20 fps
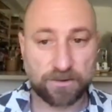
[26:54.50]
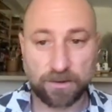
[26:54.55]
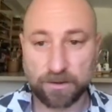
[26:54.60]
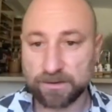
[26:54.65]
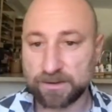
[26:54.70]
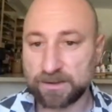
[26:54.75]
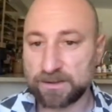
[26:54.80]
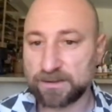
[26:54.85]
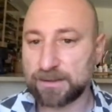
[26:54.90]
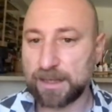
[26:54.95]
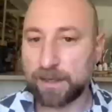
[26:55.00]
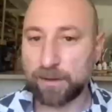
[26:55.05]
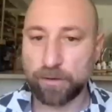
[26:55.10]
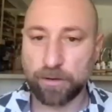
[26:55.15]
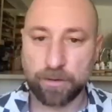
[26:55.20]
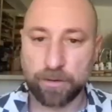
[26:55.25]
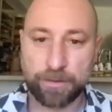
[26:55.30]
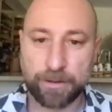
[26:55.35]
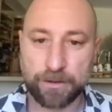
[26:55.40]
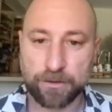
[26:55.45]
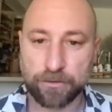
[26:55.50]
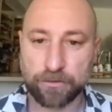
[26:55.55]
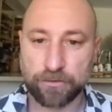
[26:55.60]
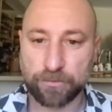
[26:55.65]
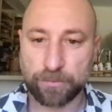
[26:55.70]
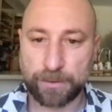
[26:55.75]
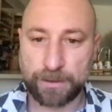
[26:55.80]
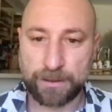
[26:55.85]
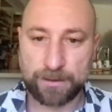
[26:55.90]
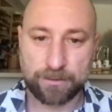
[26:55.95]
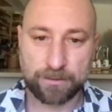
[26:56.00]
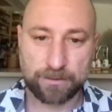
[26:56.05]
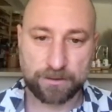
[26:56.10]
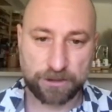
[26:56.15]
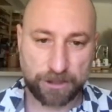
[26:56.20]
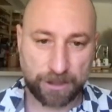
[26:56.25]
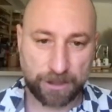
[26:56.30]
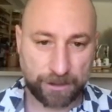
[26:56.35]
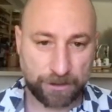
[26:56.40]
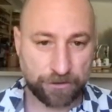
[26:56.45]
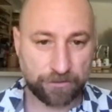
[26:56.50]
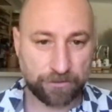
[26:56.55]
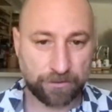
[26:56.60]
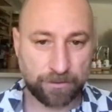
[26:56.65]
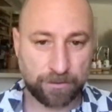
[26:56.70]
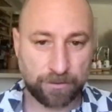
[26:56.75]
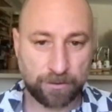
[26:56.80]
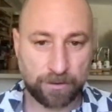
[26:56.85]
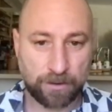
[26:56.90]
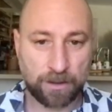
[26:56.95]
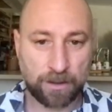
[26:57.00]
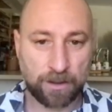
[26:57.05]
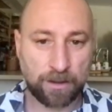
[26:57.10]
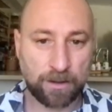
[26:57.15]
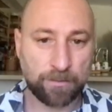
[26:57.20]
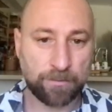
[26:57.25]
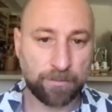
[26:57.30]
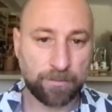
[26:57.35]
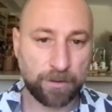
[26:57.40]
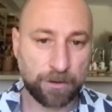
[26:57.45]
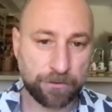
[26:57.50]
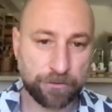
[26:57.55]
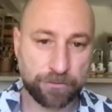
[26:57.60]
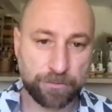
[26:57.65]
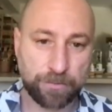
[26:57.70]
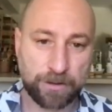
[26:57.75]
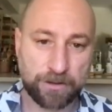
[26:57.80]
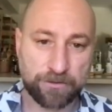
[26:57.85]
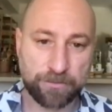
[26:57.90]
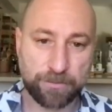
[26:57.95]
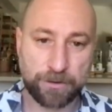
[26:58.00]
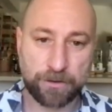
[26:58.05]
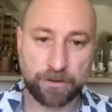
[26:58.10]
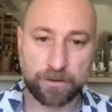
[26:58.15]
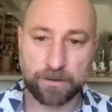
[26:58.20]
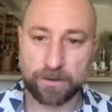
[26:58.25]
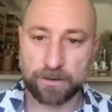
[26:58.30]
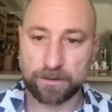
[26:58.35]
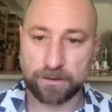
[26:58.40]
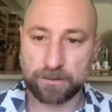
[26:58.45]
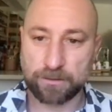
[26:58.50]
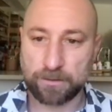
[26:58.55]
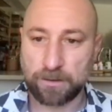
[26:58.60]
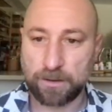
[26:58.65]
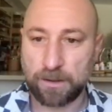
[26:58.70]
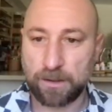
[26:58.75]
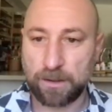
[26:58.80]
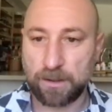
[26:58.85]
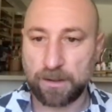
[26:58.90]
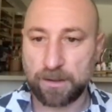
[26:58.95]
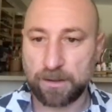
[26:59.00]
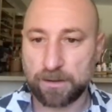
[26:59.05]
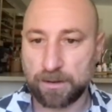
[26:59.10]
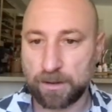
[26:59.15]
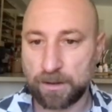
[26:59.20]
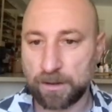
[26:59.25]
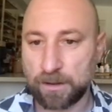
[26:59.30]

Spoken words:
Taste, salty, sour, bitter, sweet, changes in mother's breast milk